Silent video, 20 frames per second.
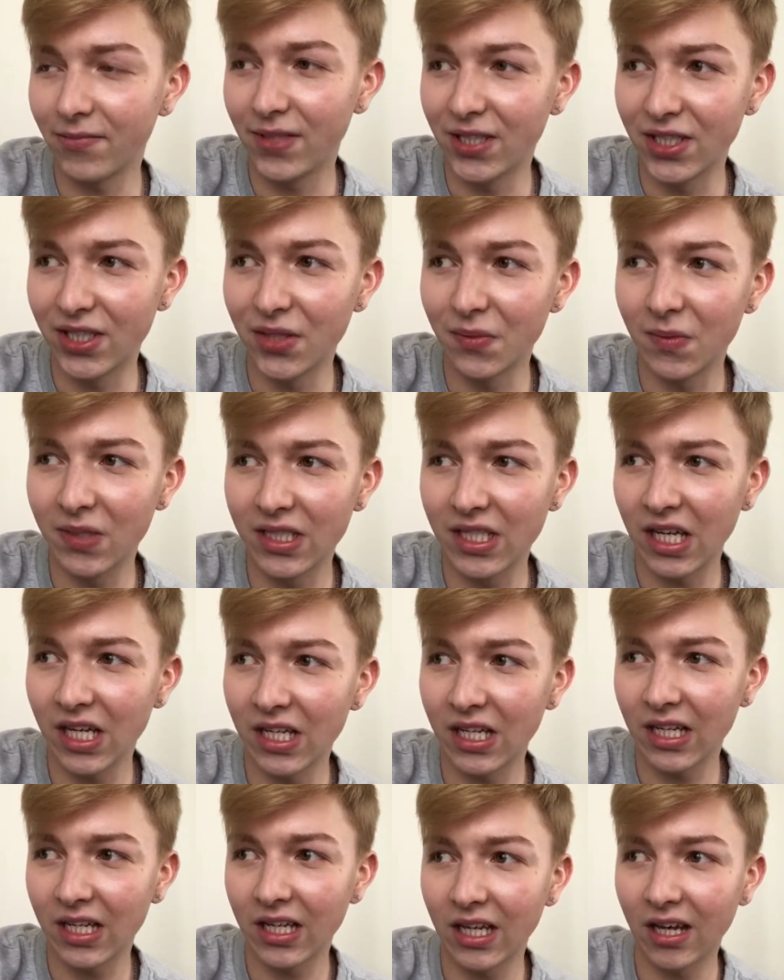a little bit
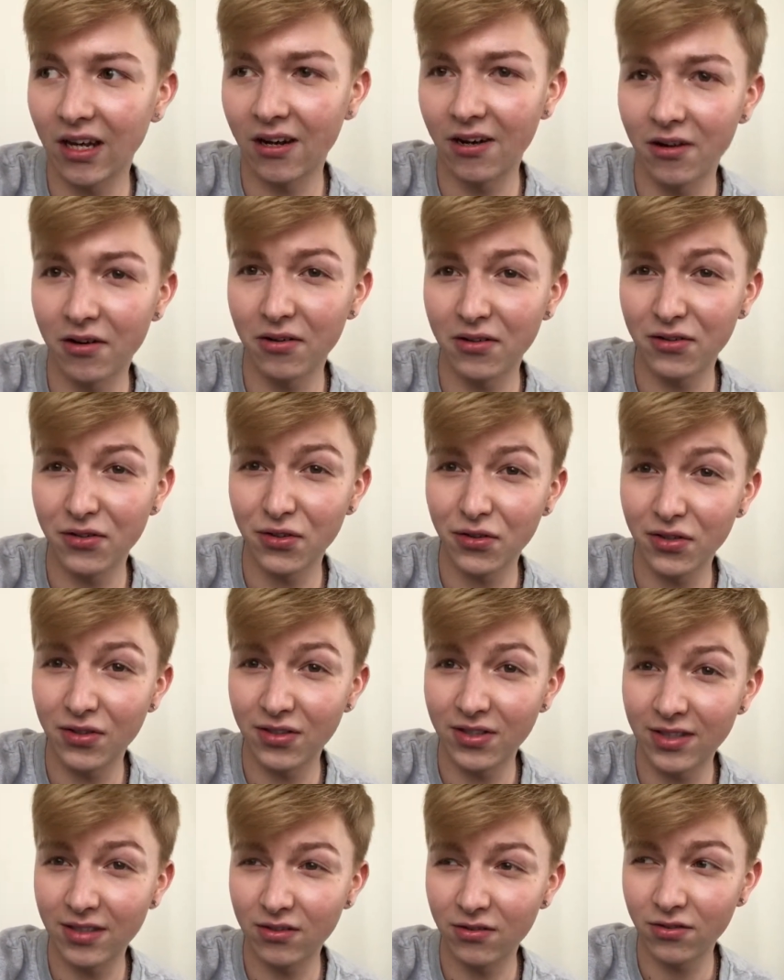her
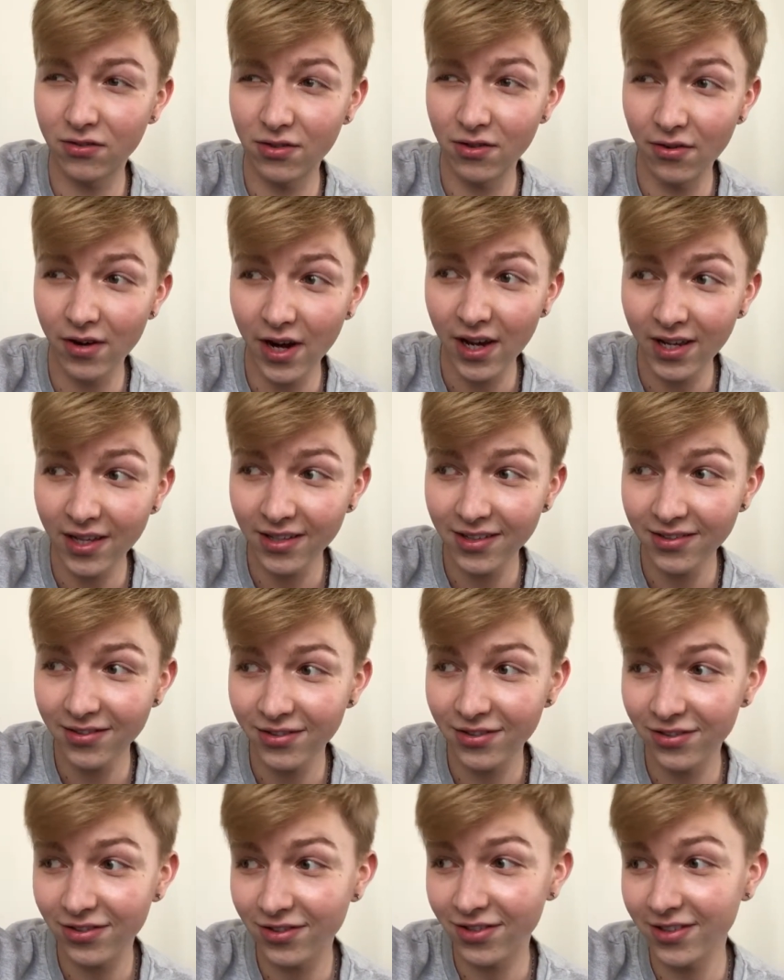
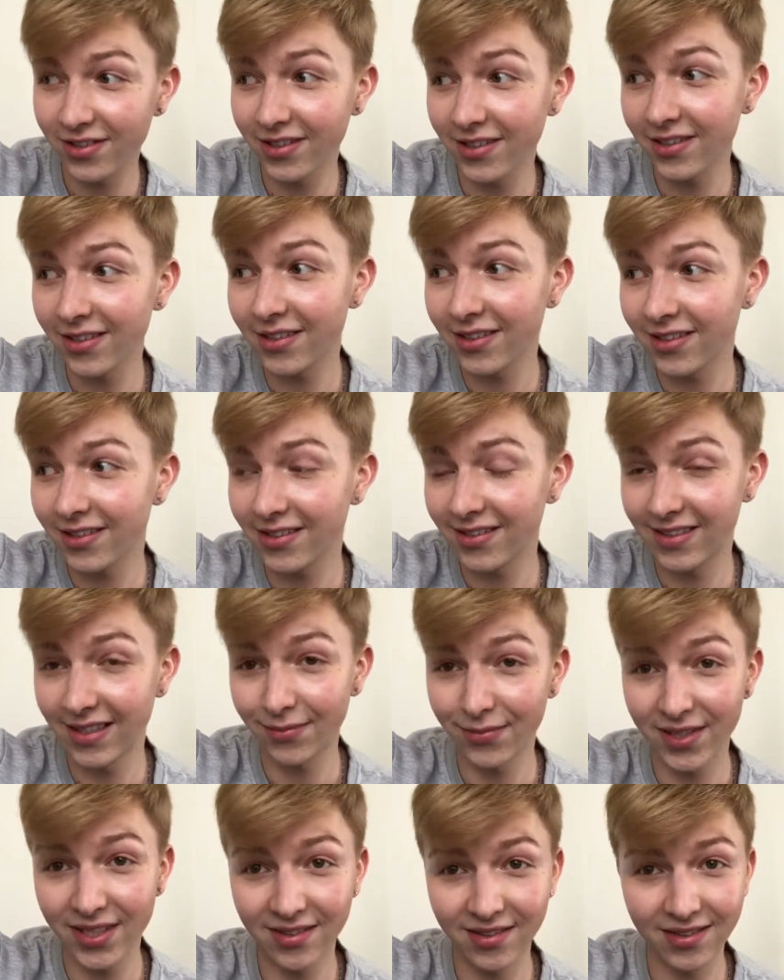strange,
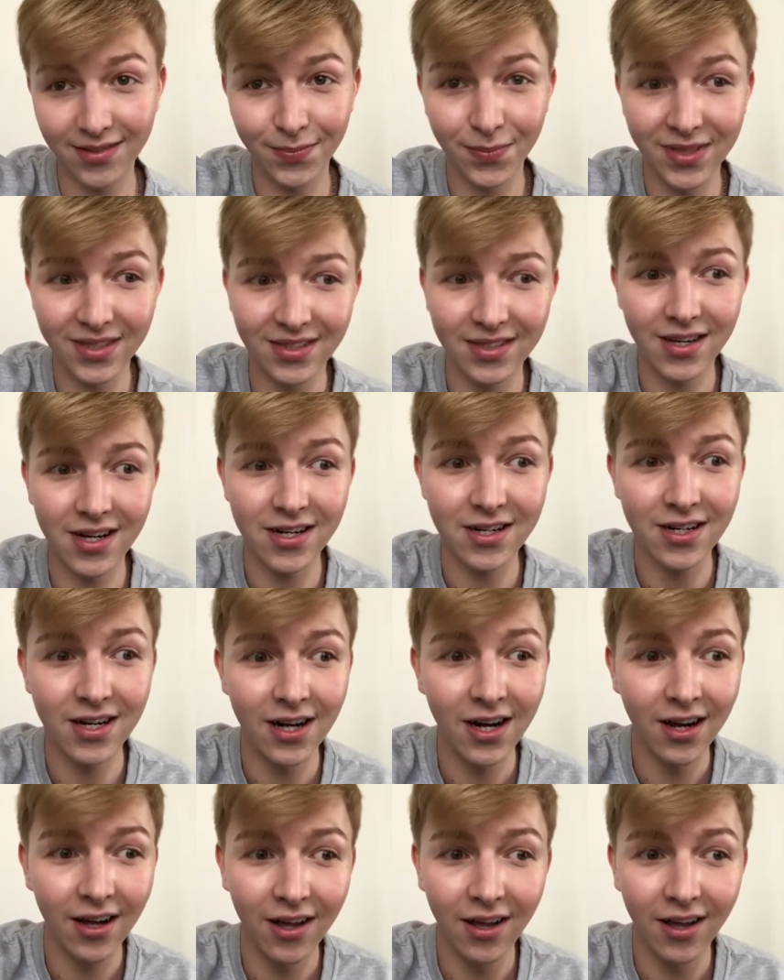sometimes bizarre